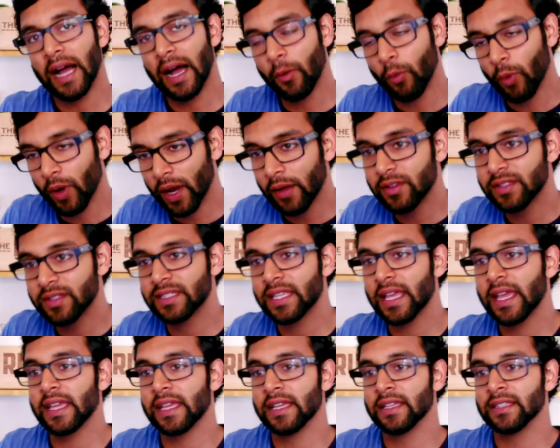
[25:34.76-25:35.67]
what I would
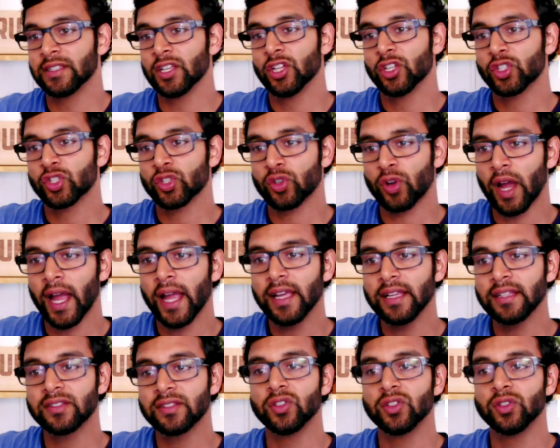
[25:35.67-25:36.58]
say is
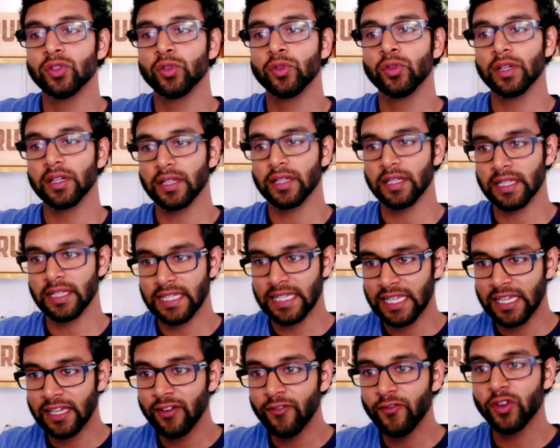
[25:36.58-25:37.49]
try to
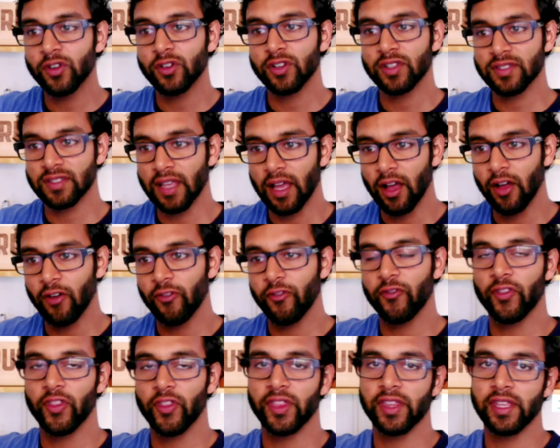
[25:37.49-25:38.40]
give
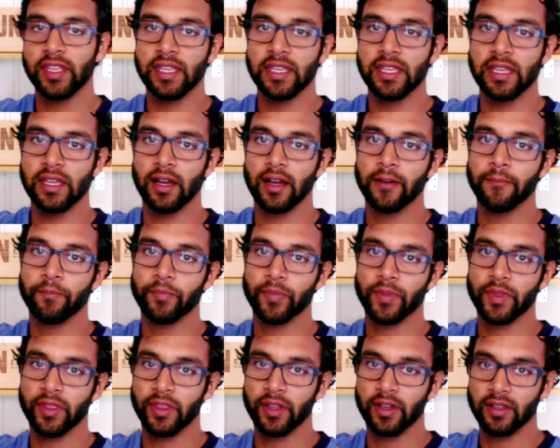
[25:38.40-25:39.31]
yourself the
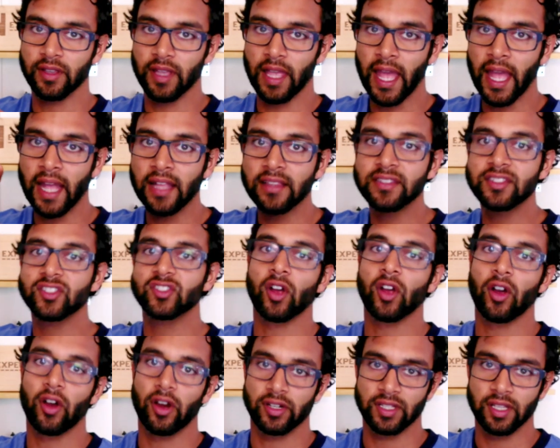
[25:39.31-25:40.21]
head
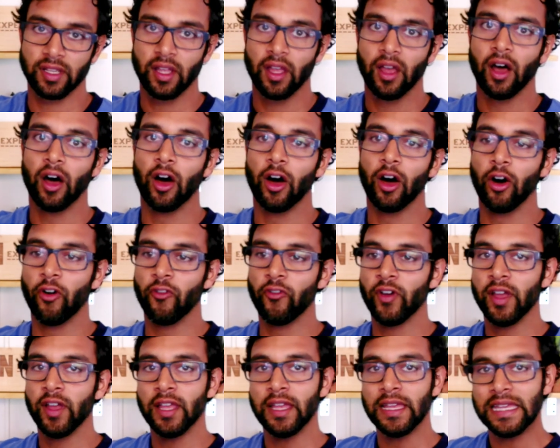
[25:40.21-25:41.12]
start
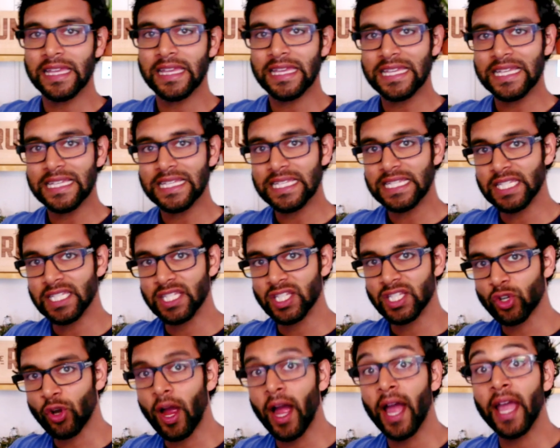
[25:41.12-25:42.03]
of
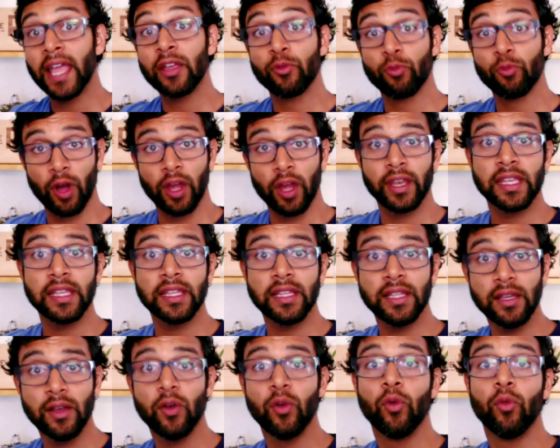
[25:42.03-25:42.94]
trying
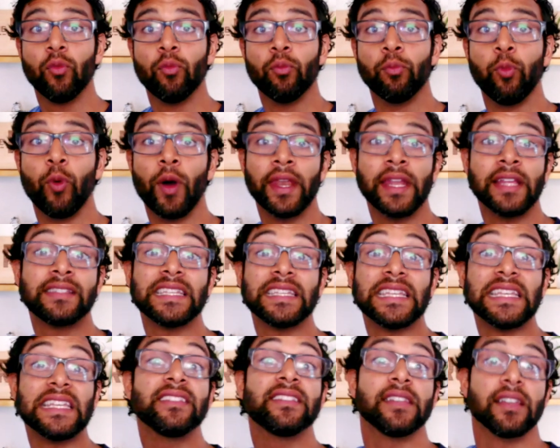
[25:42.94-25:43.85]
running when
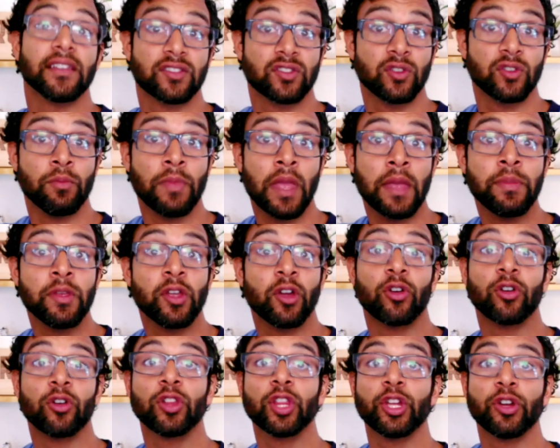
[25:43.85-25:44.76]
it's easiest. So maybe
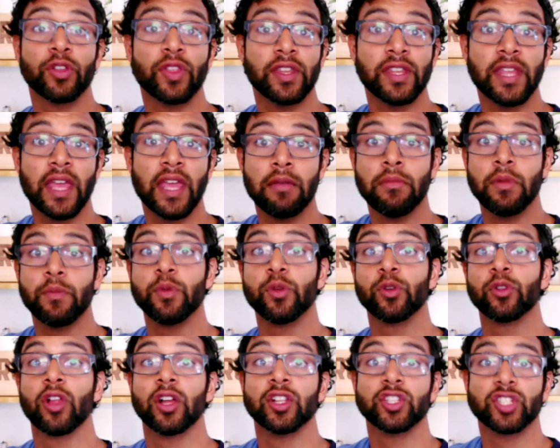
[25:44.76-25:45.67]
earlier in the day, maybe
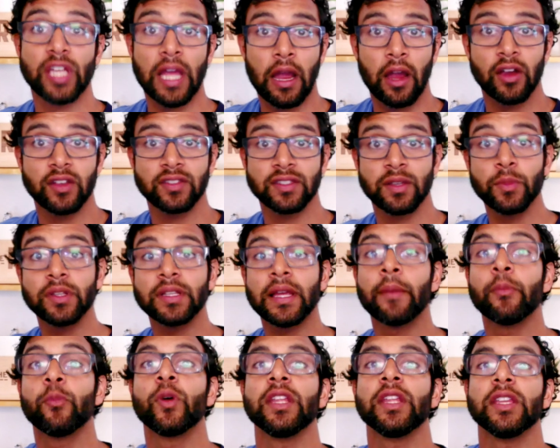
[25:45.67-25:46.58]
your lunch hour,
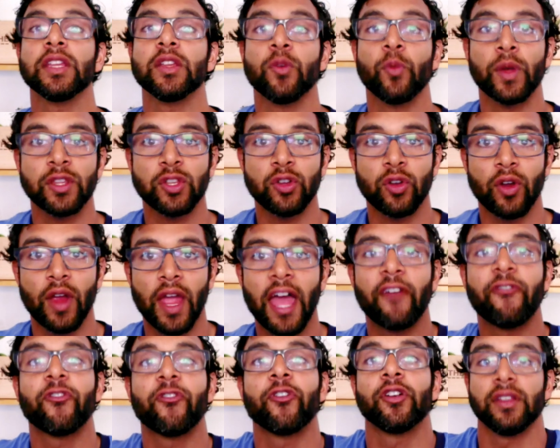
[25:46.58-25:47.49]
sometime when your
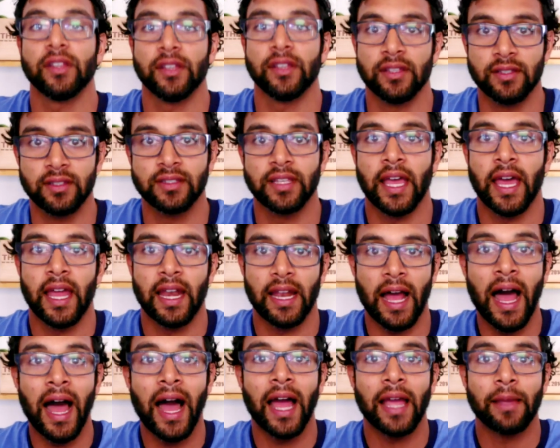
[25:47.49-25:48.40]
effort is at a
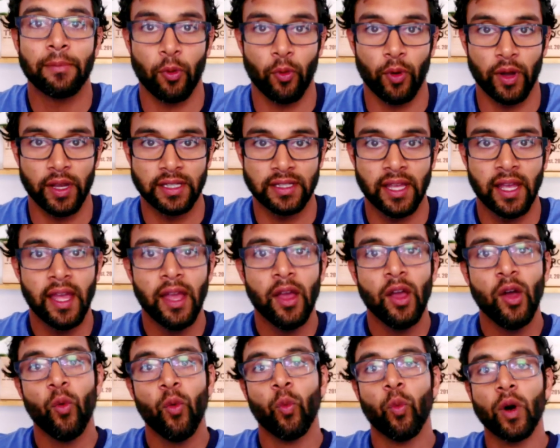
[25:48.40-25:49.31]
high point.
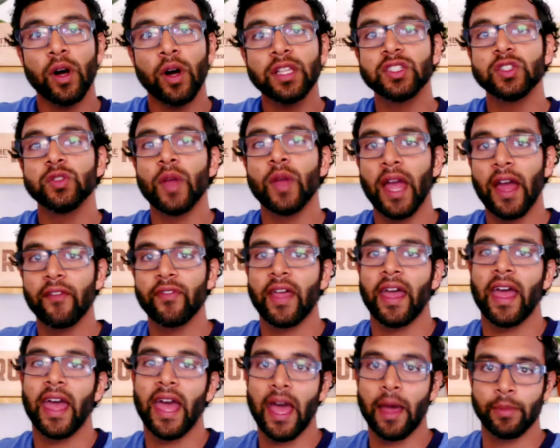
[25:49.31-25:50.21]
Once you have
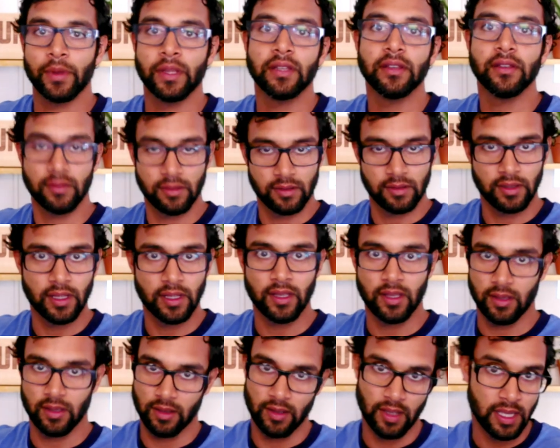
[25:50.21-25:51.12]
the habit
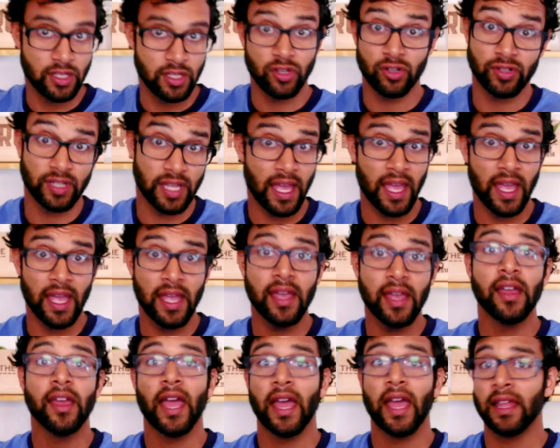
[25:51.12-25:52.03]
in your
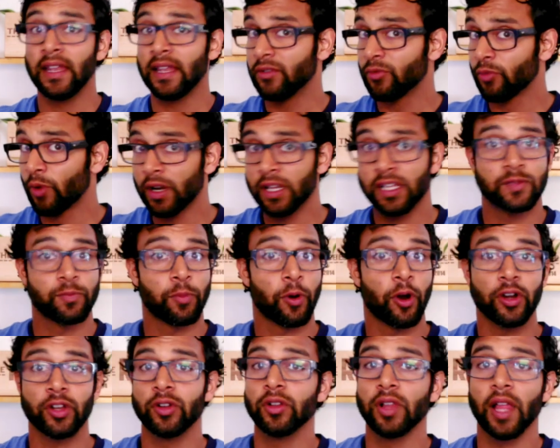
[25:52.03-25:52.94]
day and running is
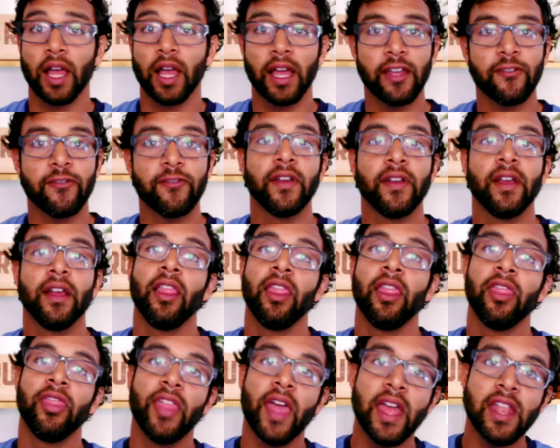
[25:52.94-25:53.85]
part of your life,
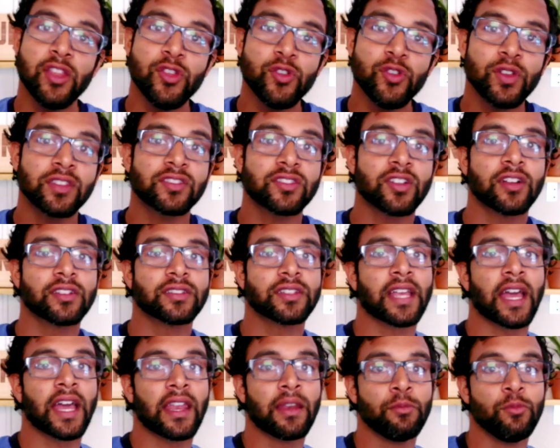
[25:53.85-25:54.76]
then you can start
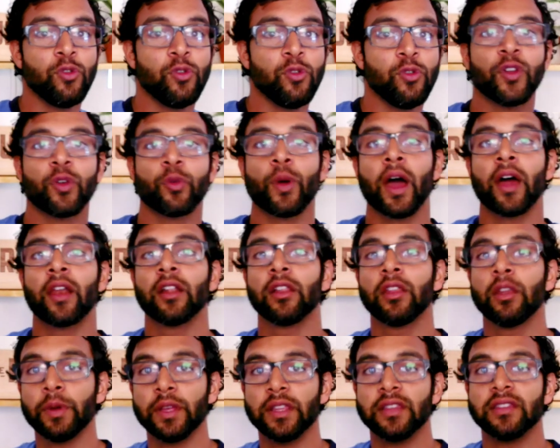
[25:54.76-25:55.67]
to kind of move it around a
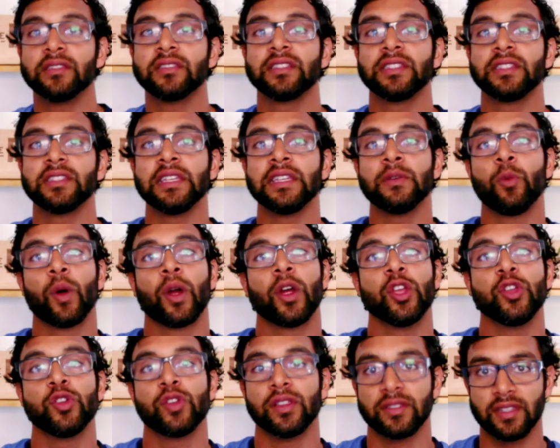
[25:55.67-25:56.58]
little bit and see where
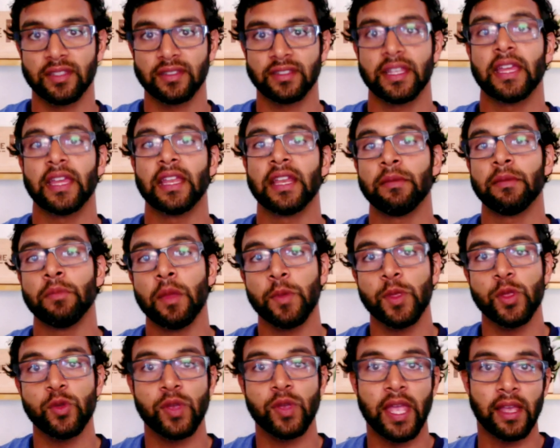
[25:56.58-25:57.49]
you can sustain it. And
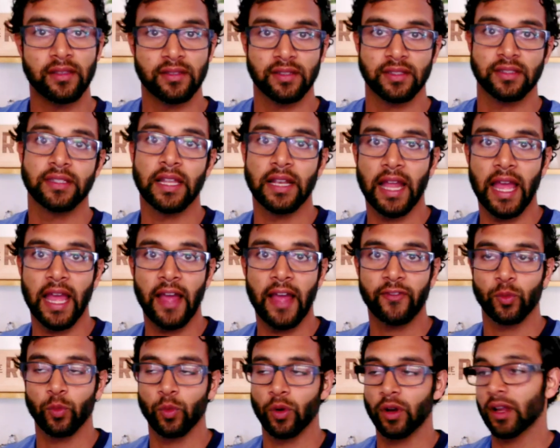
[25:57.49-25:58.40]
maybe you can sustain it
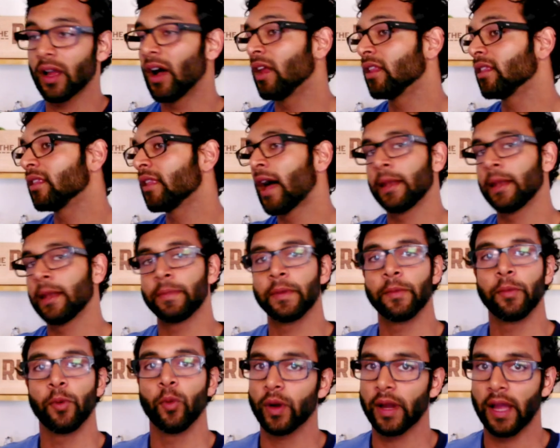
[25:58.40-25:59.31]
after work. A lot of
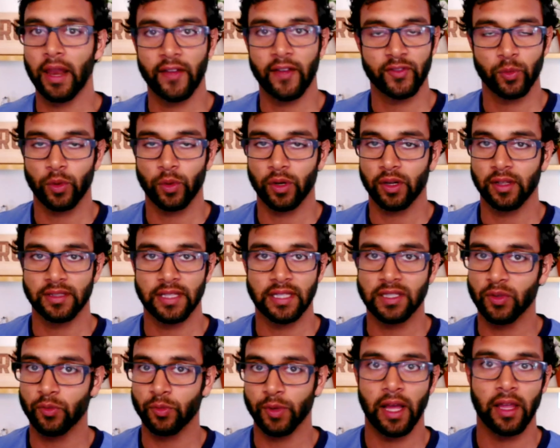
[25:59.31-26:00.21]
people work out after work because
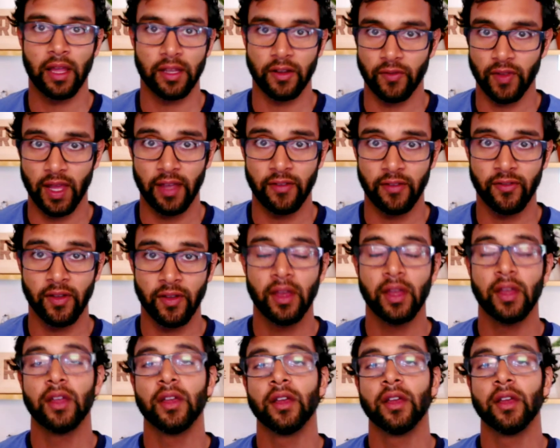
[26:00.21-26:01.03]
that's the reality of life.